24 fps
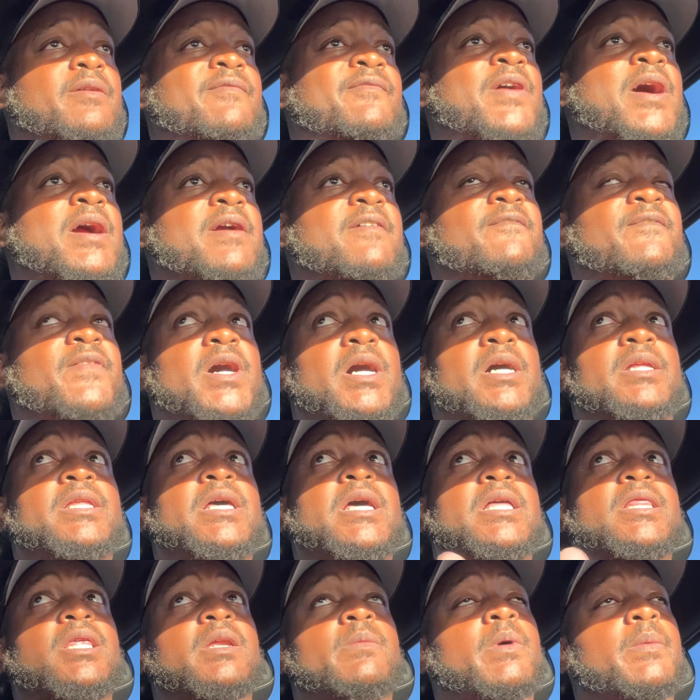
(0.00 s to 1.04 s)
If I can find
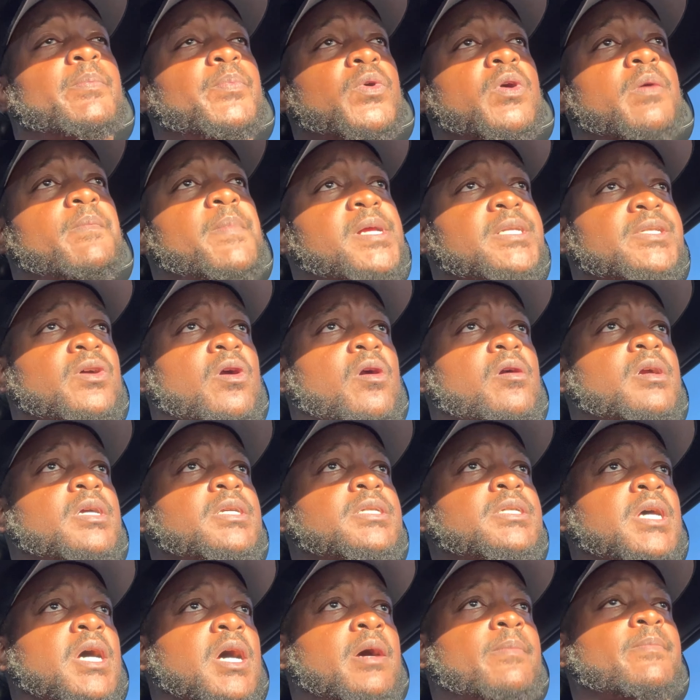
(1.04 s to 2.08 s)
that, then we'll pull my target
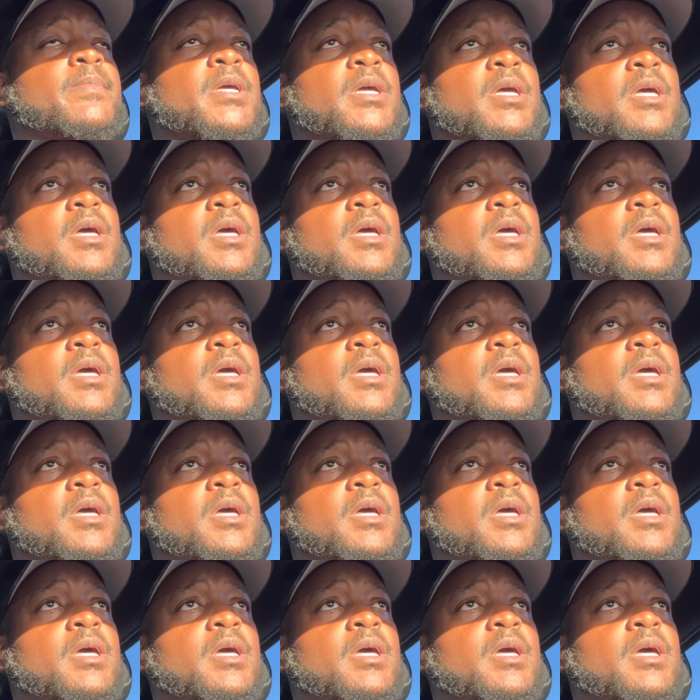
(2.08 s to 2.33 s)
top,